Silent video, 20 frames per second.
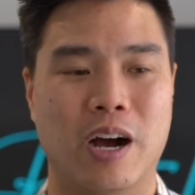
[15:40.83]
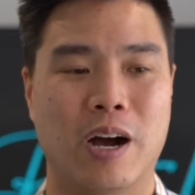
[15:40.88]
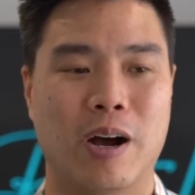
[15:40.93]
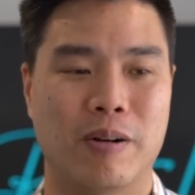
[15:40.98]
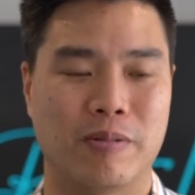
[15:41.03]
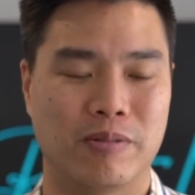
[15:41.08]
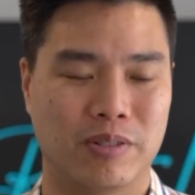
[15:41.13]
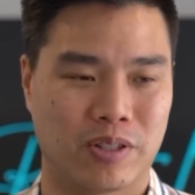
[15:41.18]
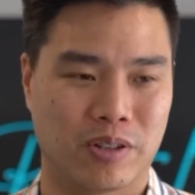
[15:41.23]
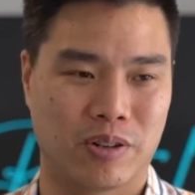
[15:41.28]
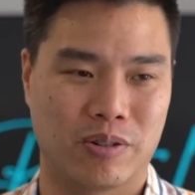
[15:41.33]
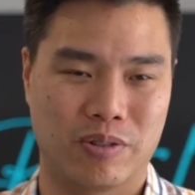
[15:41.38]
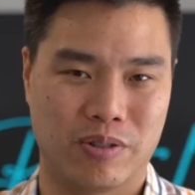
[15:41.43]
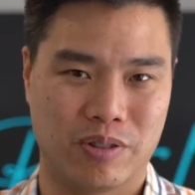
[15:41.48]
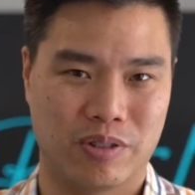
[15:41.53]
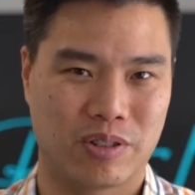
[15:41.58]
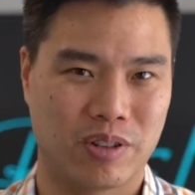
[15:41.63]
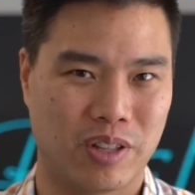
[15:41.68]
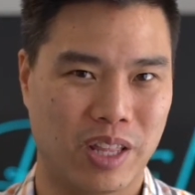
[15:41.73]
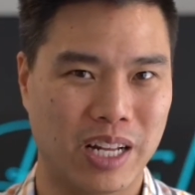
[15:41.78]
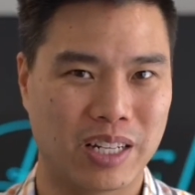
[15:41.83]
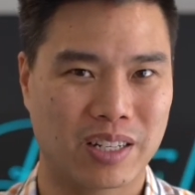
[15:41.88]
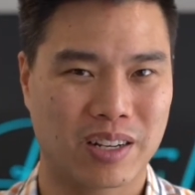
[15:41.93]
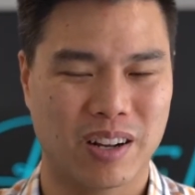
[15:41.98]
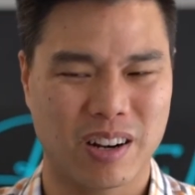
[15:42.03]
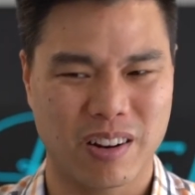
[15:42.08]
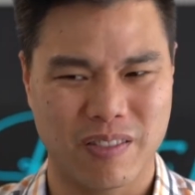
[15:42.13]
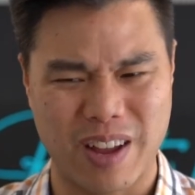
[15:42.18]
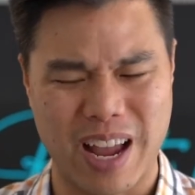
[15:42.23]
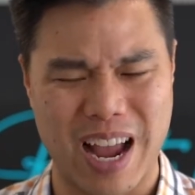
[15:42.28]
So that's
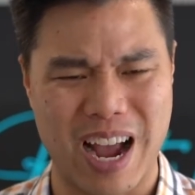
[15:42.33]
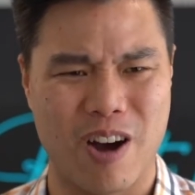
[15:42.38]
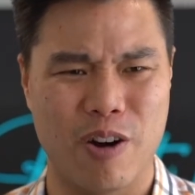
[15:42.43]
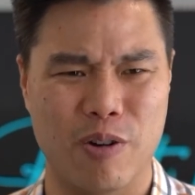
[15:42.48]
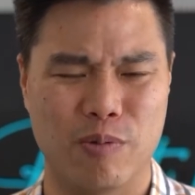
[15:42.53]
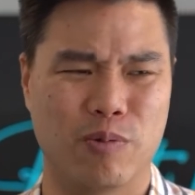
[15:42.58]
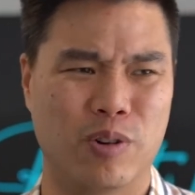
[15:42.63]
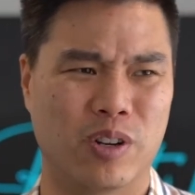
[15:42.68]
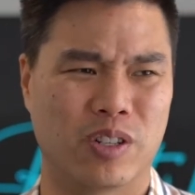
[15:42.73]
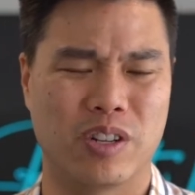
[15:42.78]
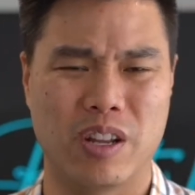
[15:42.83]
kind of how it works.